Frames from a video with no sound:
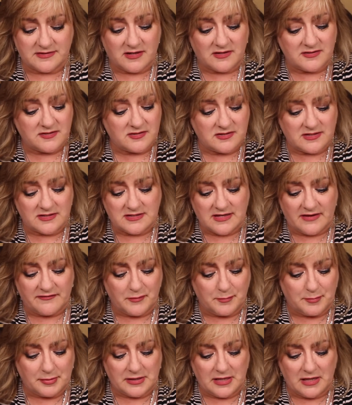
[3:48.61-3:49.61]
also does have a
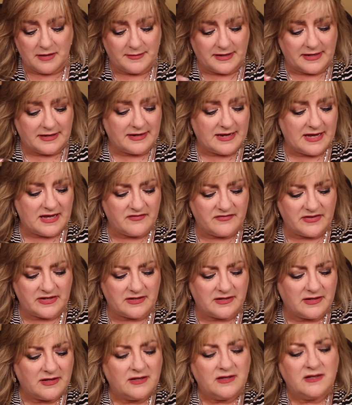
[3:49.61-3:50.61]
plum and a
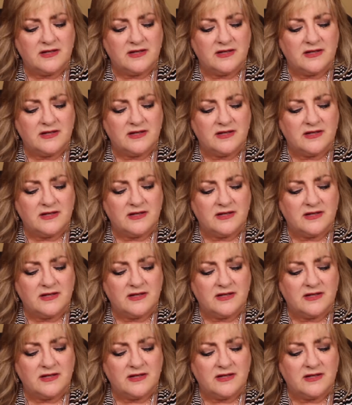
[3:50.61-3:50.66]
navy.